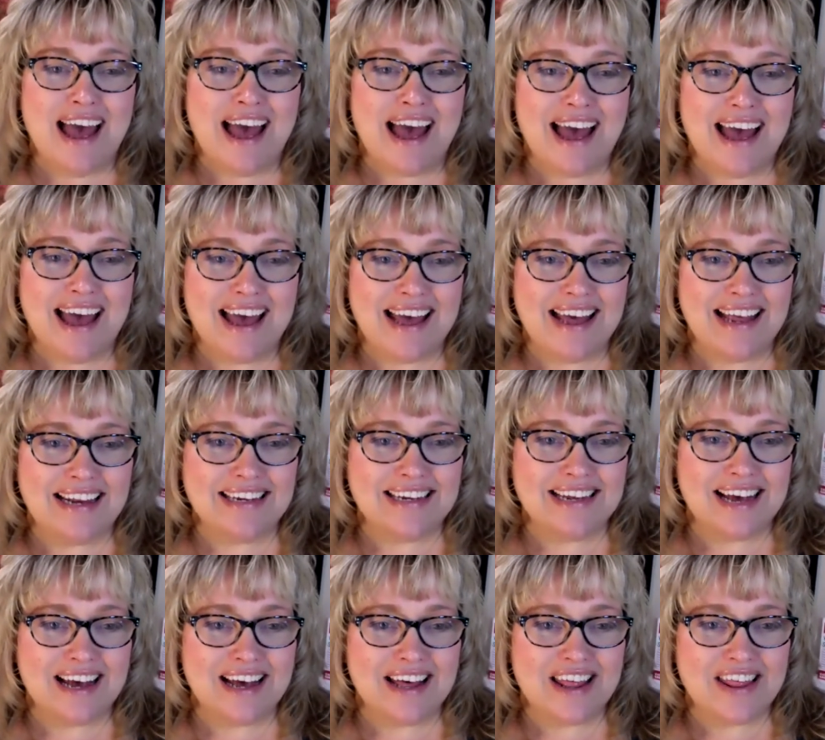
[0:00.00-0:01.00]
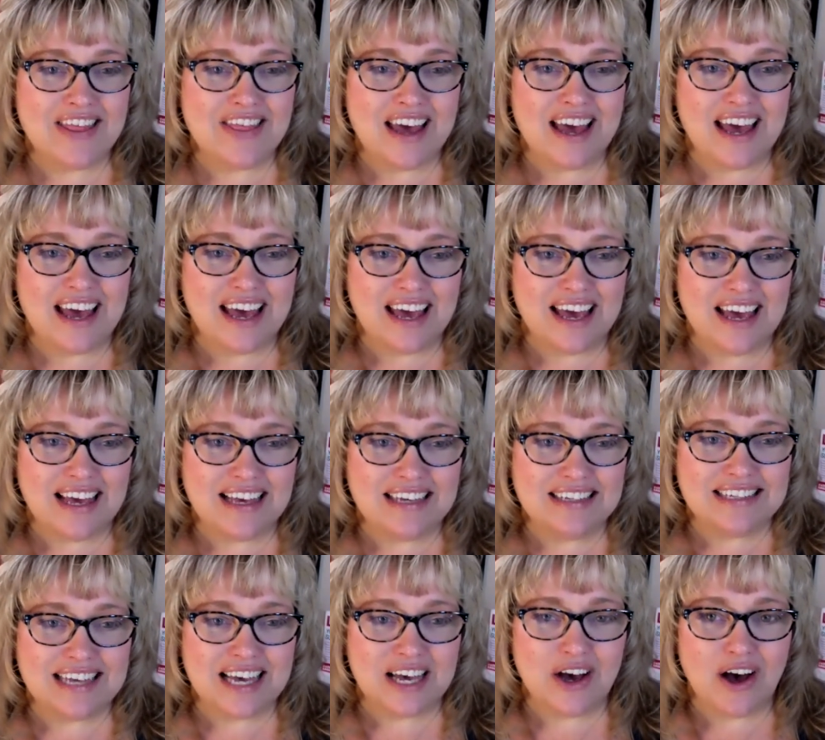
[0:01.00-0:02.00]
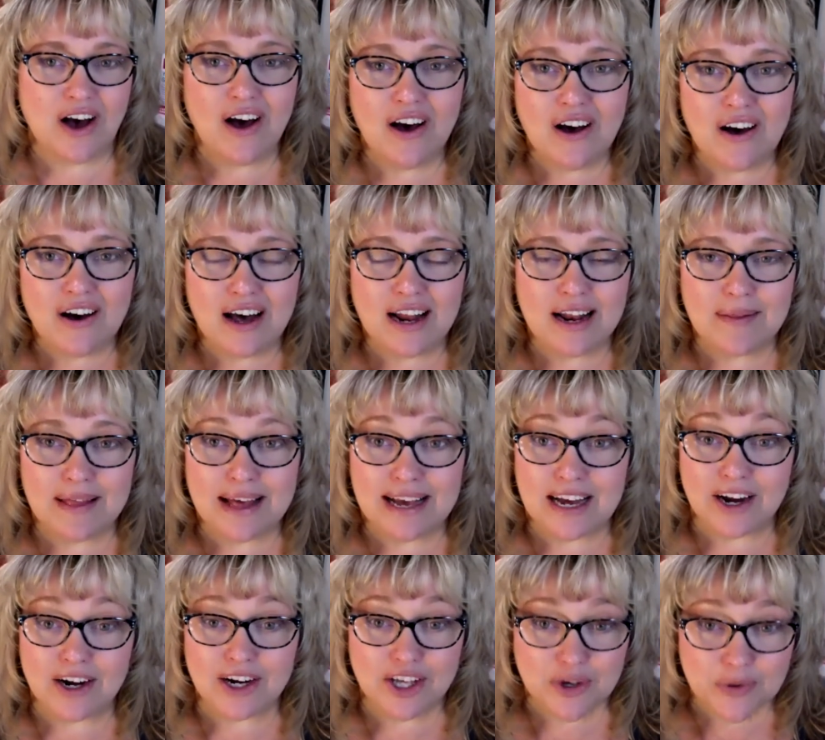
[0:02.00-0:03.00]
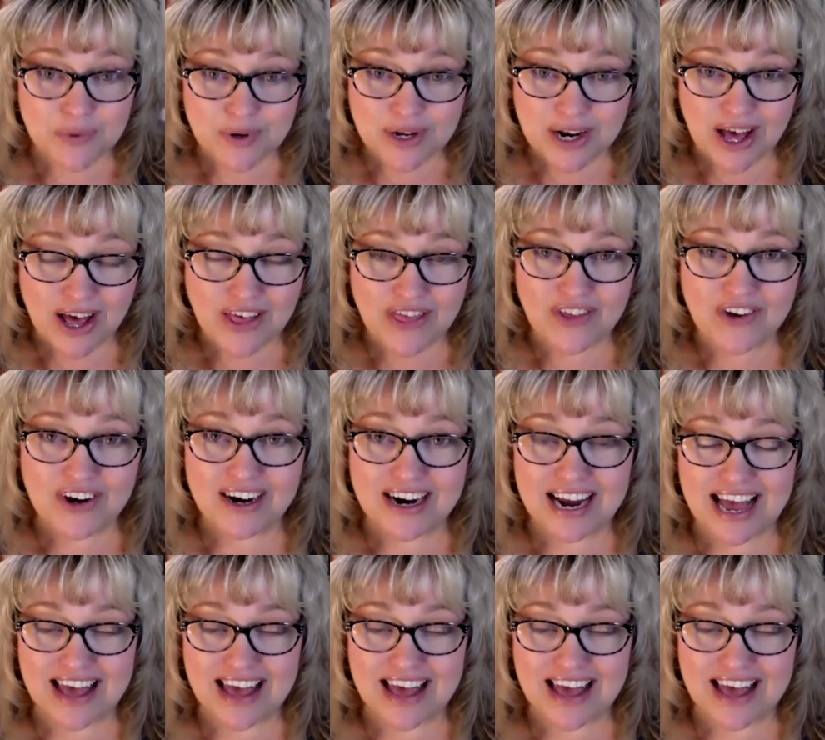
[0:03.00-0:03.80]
And uh, they say, oh, I'm like, are you an author?